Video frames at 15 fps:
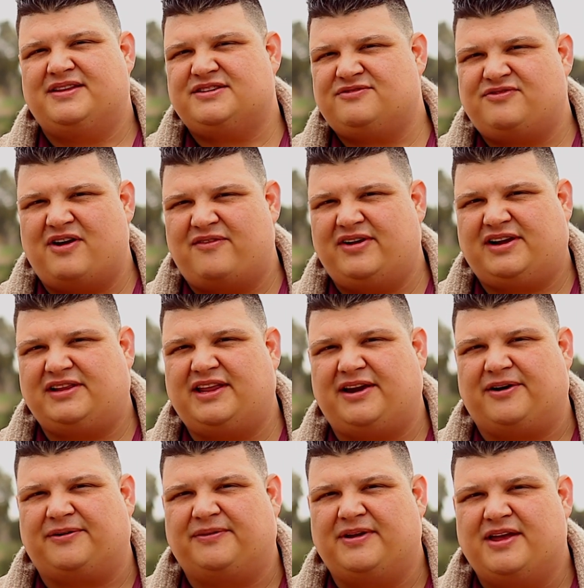It's very
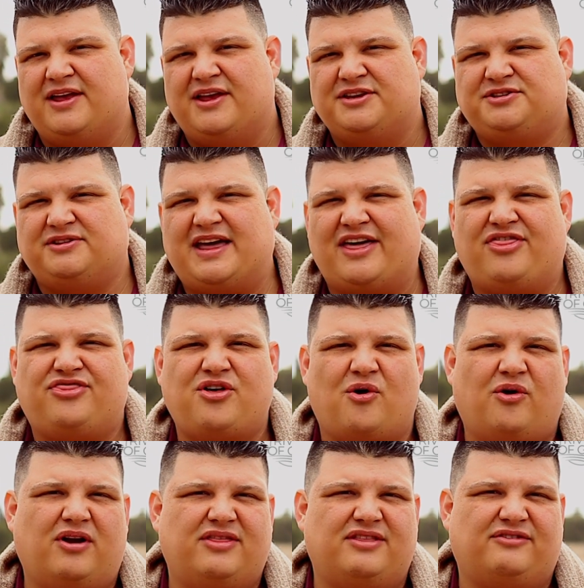clear. So that
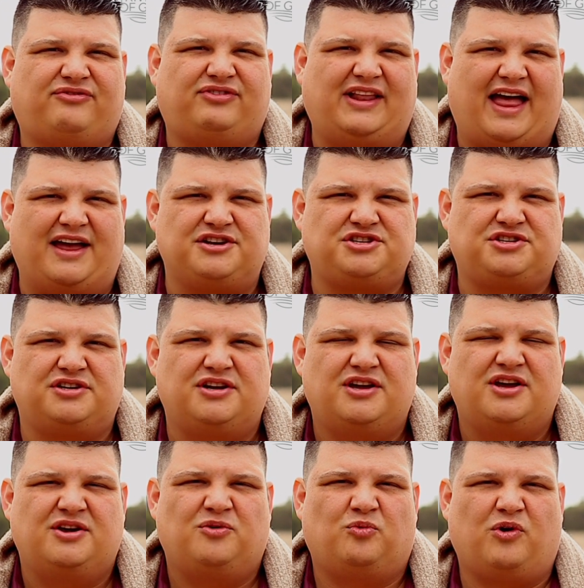thorn in the flesh
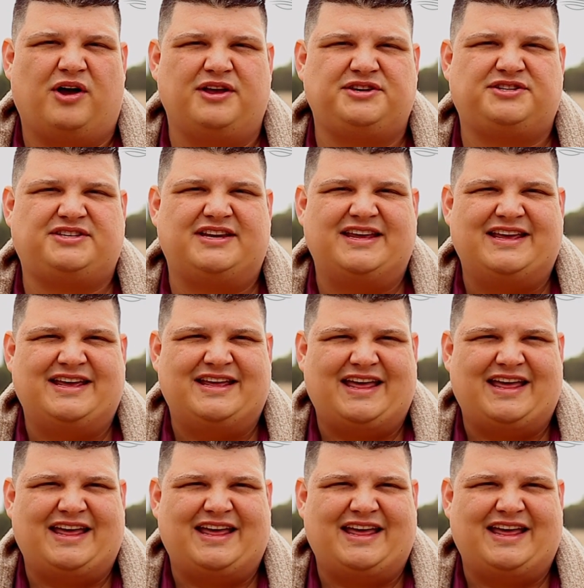was